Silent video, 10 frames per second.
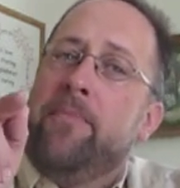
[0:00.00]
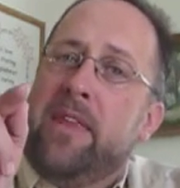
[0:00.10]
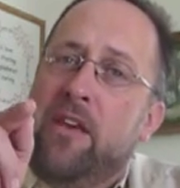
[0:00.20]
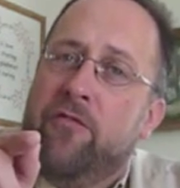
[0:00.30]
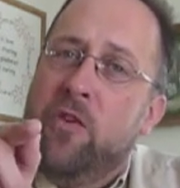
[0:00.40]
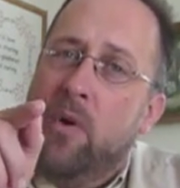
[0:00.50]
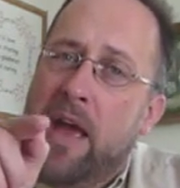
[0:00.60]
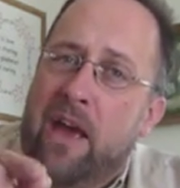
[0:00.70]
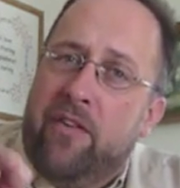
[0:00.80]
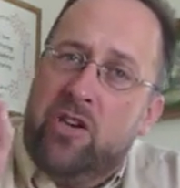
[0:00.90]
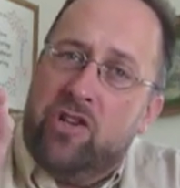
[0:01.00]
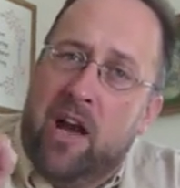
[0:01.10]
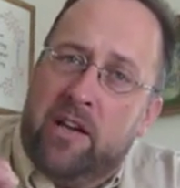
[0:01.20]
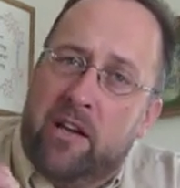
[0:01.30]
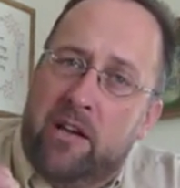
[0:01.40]
If you have a
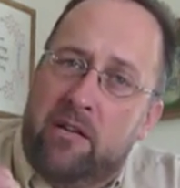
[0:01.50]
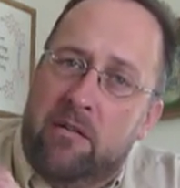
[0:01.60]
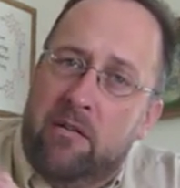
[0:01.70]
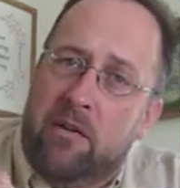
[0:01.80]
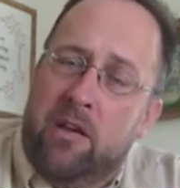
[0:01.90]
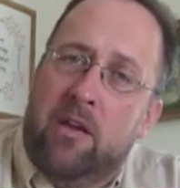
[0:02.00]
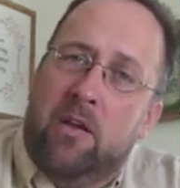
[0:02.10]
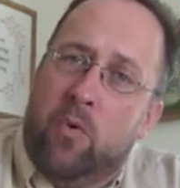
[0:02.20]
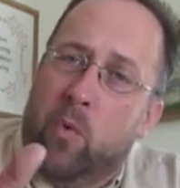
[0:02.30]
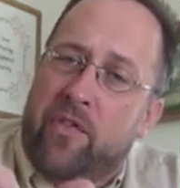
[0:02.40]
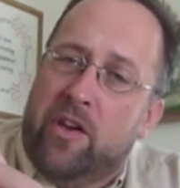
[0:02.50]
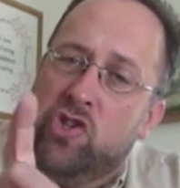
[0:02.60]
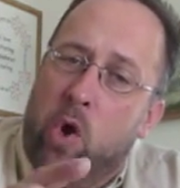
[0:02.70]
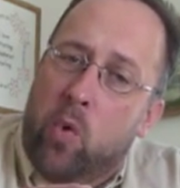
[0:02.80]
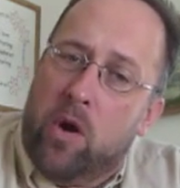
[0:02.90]
shotgun with a
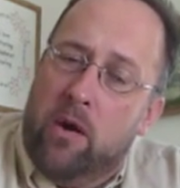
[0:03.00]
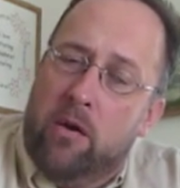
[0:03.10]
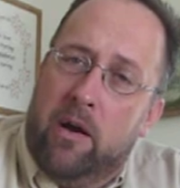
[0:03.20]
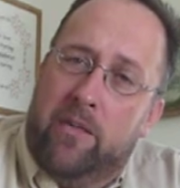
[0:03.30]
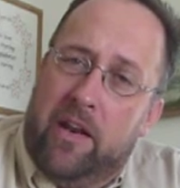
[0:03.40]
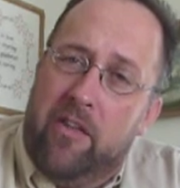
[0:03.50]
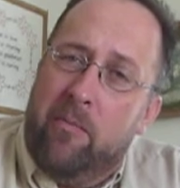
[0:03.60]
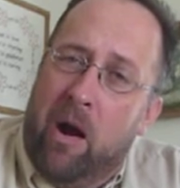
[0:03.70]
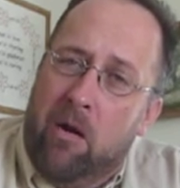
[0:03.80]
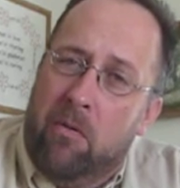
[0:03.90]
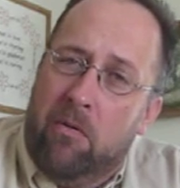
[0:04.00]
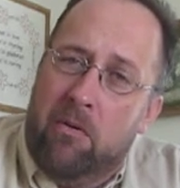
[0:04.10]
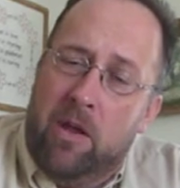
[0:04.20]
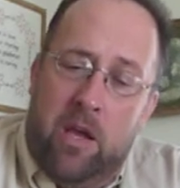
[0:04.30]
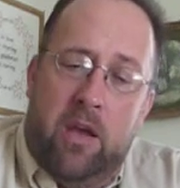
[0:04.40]
choke on the end of the barrel,
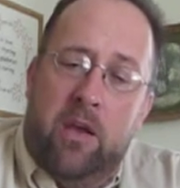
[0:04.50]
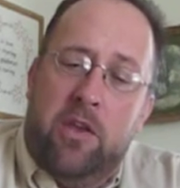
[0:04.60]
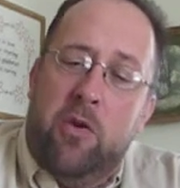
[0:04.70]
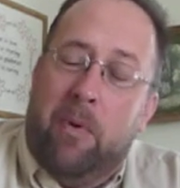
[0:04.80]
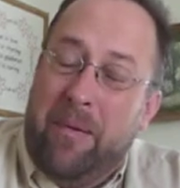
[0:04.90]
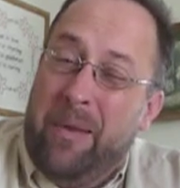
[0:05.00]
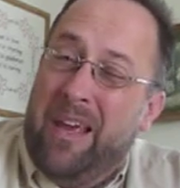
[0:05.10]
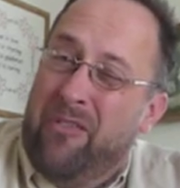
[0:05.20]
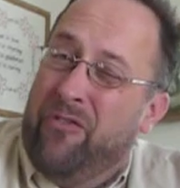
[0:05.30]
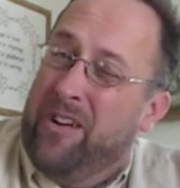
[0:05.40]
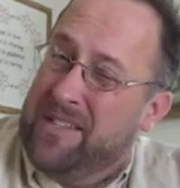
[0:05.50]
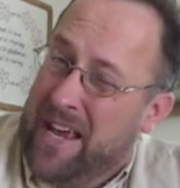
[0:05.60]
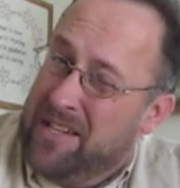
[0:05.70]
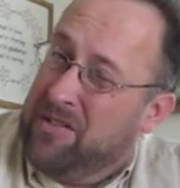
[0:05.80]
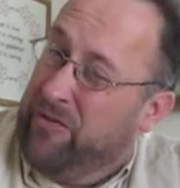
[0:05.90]
you might be heading for
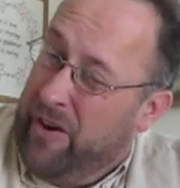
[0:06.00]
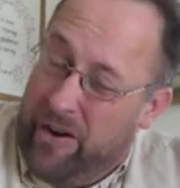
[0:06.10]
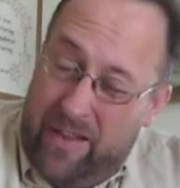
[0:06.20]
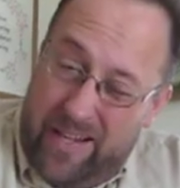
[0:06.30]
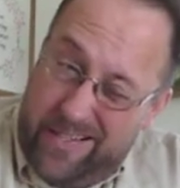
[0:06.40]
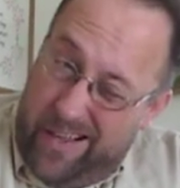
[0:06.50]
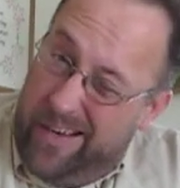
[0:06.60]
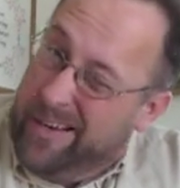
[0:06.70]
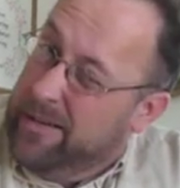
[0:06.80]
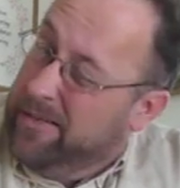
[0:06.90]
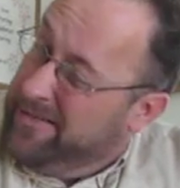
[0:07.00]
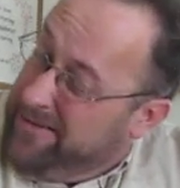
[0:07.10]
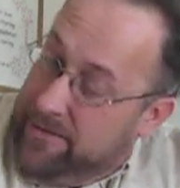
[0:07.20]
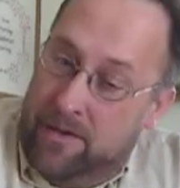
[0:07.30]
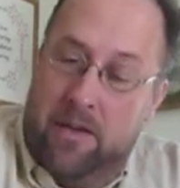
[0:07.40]
disaster firing that slug.
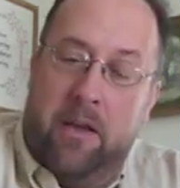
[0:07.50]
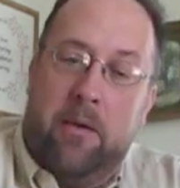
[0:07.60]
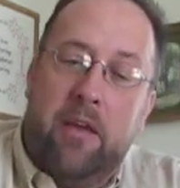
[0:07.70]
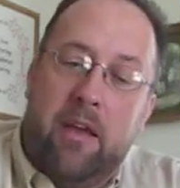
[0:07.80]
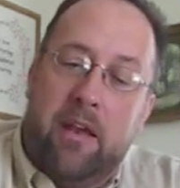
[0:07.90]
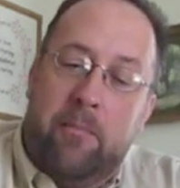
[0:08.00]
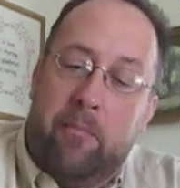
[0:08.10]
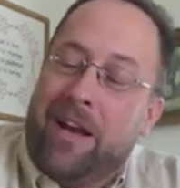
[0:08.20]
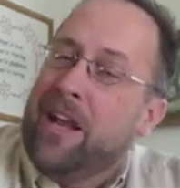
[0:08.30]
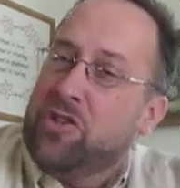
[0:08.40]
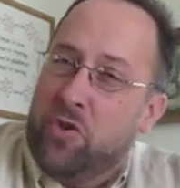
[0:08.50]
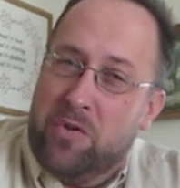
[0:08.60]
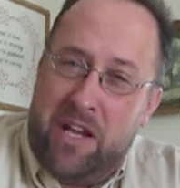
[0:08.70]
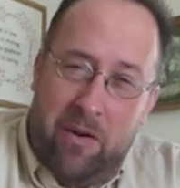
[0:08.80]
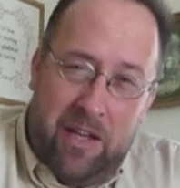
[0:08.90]
It might not choke
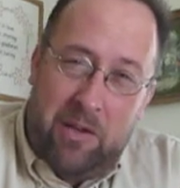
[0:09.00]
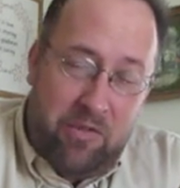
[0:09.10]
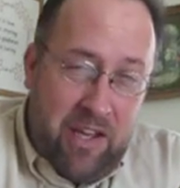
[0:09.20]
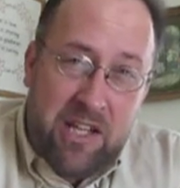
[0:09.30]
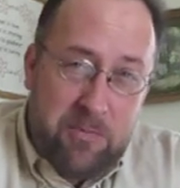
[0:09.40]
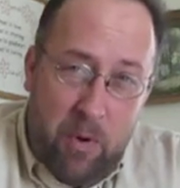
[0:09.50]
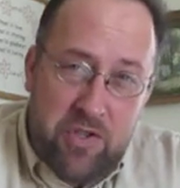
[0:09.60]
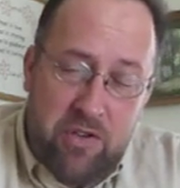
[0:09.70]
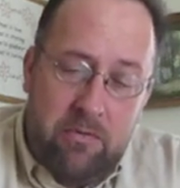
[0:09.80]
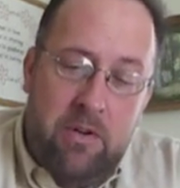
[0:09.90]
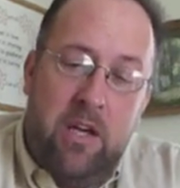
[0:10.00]
down like you think it's supposed to.